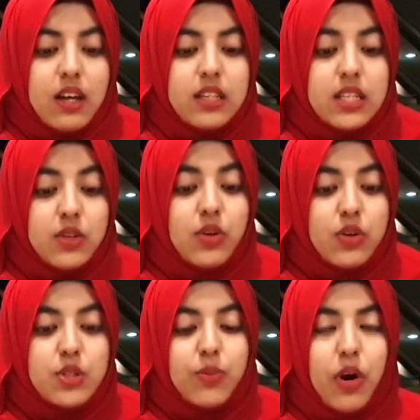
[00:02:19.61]
Did you
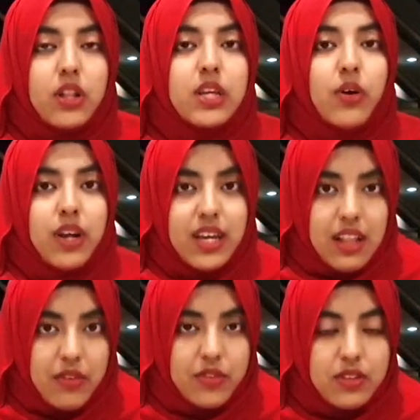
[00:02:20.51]
go to poly or
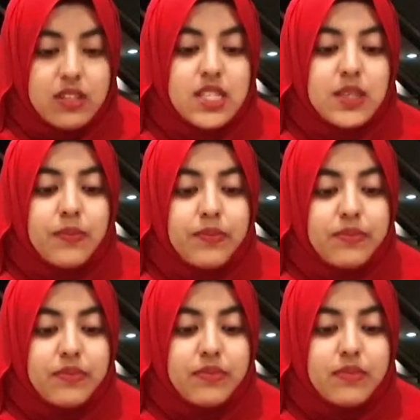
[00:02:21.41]
A-levels?
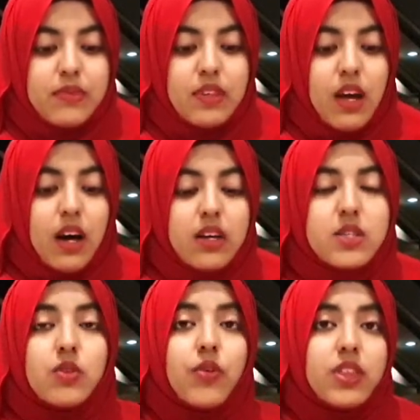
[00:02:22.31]

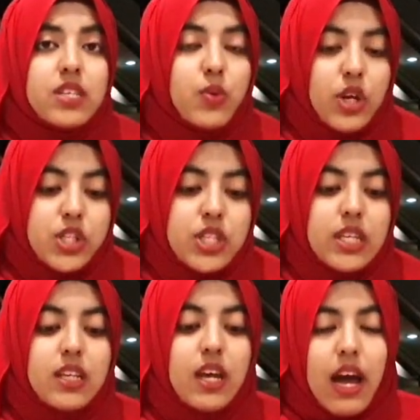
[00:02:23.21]
So for this
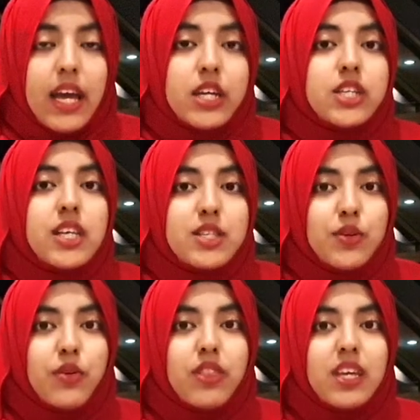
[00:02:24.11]
question, I actually
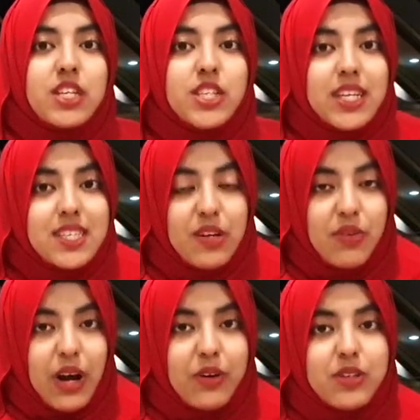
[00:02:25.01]
took the JC
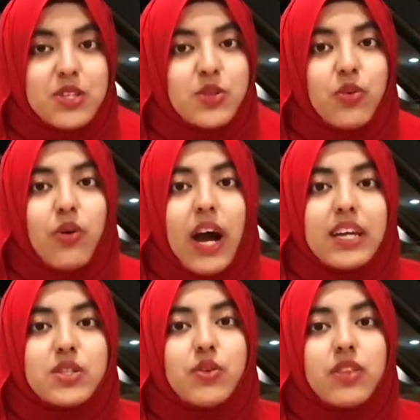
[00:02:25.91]
route. So
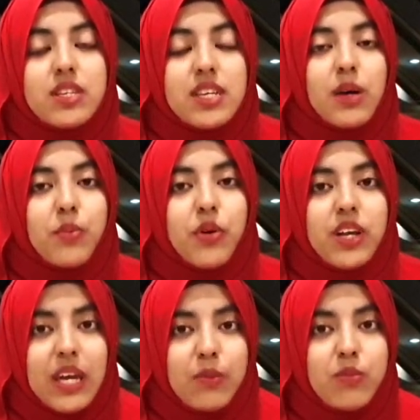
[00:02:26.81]
I took the Singapore
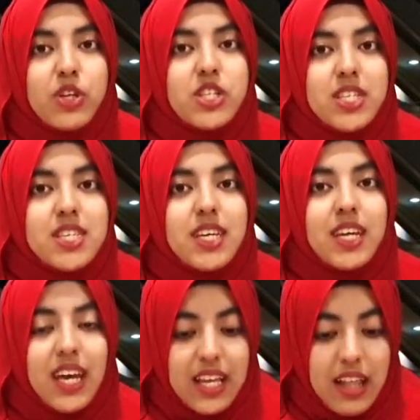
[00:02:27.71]
Cambridge
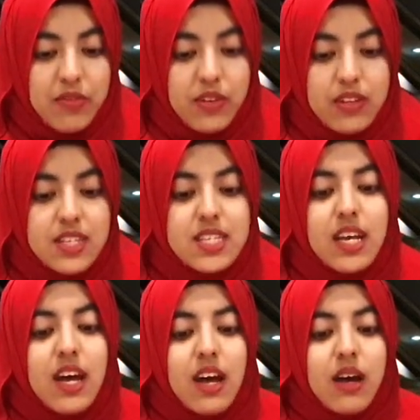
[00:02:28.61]
GCE A-levels
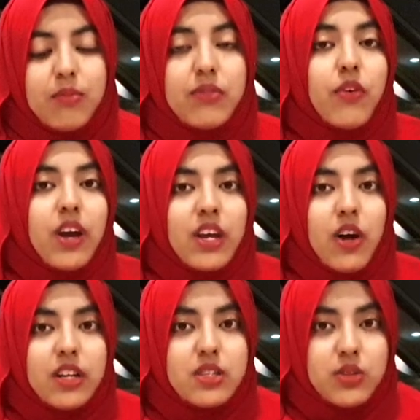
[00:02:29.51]
before I
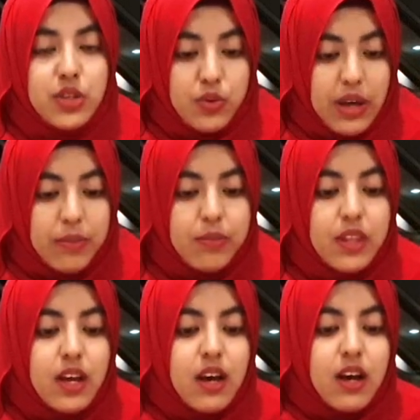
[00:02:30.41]
got into
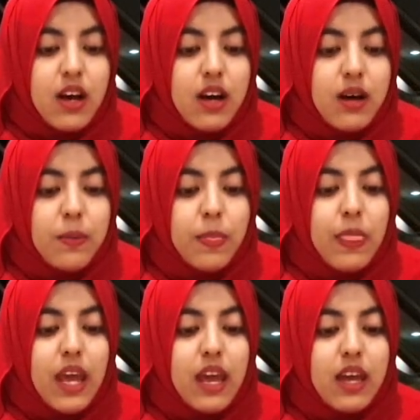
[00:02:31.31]

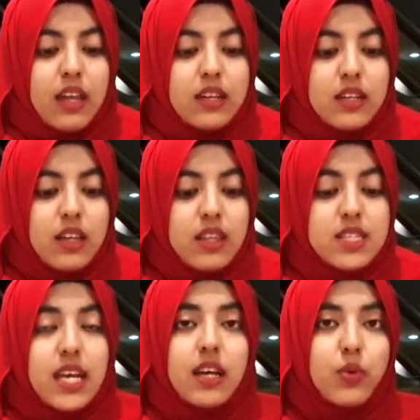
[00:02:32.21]
and the
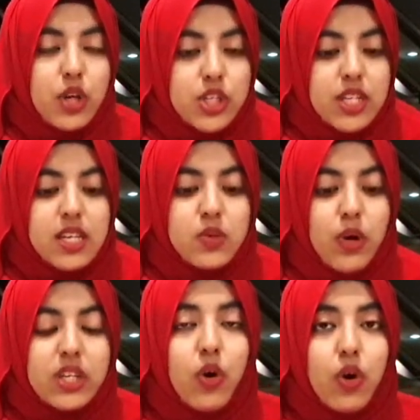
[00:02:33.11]
second question is,
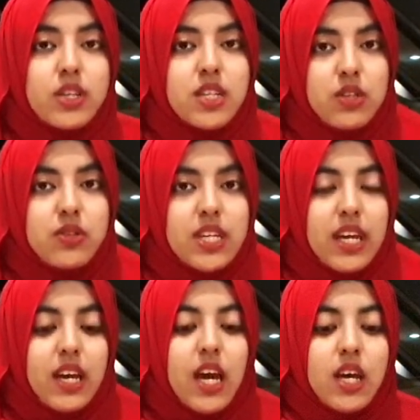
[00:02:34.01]
what course did you
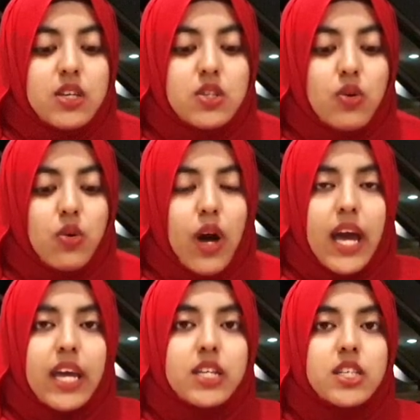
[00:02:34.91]
take? So
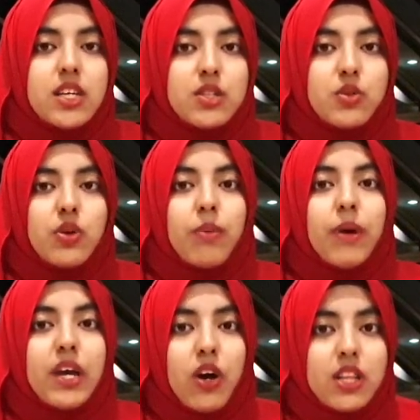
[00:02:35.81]
I actually took
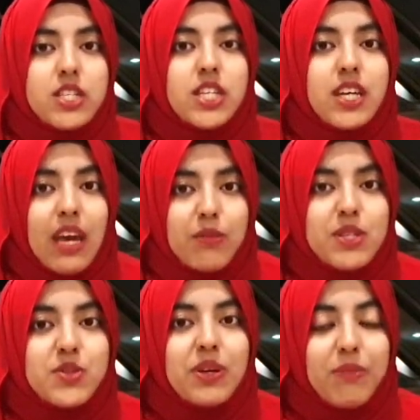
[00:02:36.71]
biology,
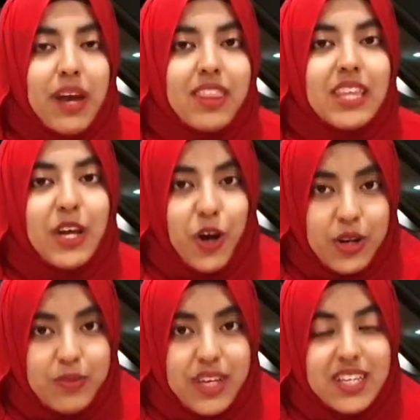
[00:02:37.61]
chemistry, math,
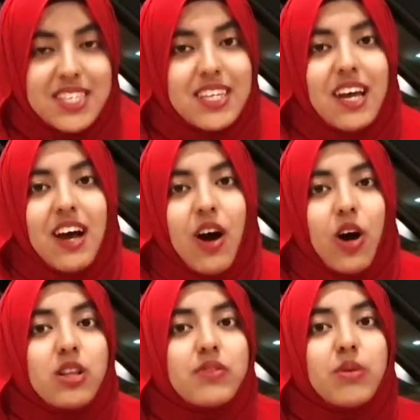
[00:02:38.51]
economics.
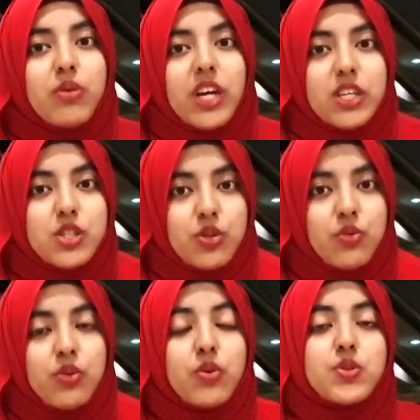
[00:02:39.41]
All of them were
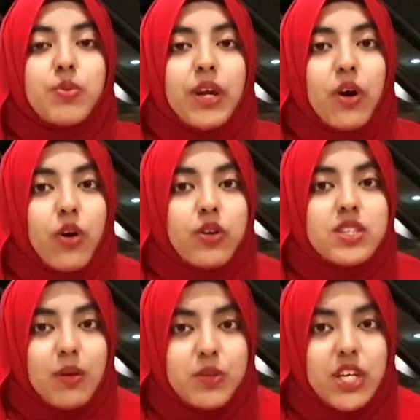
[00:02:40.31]
H2. Those were my core
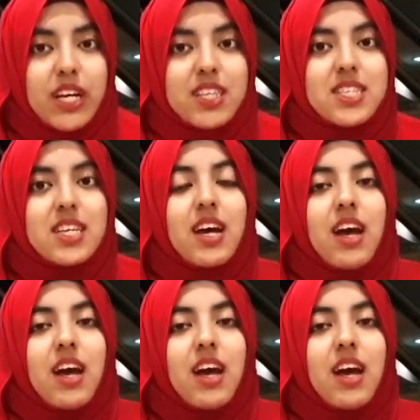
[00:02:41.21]
subjects.